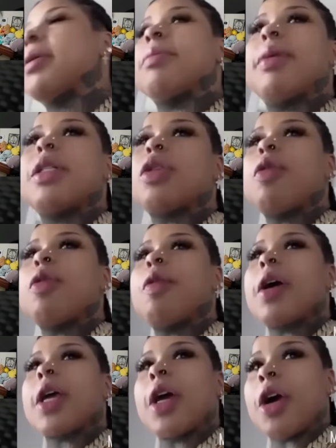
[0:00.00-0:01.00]
But be so
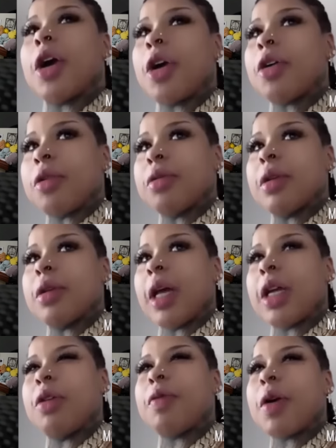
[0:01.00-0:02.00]
fucking hurt,
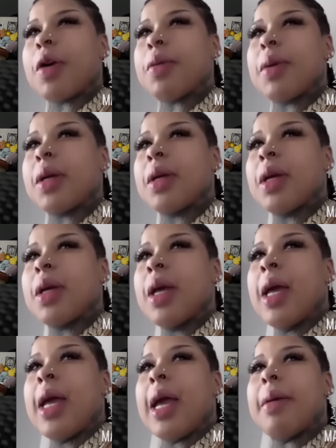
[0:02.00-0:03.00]
like, you feel me?
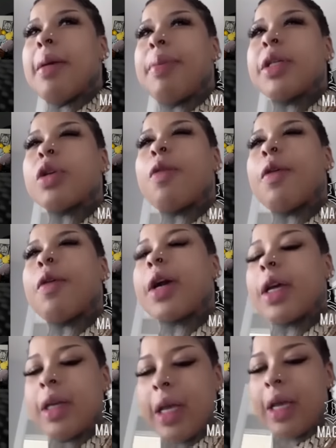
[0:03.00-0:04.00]
And be so
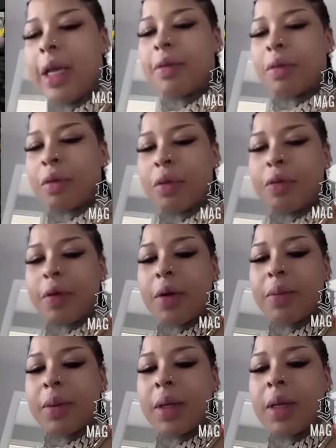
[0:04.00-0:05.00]
fucking evil, you
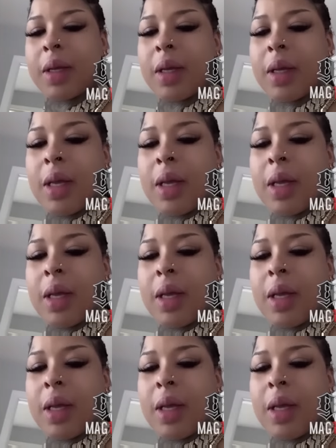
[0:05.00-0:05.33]
feel me?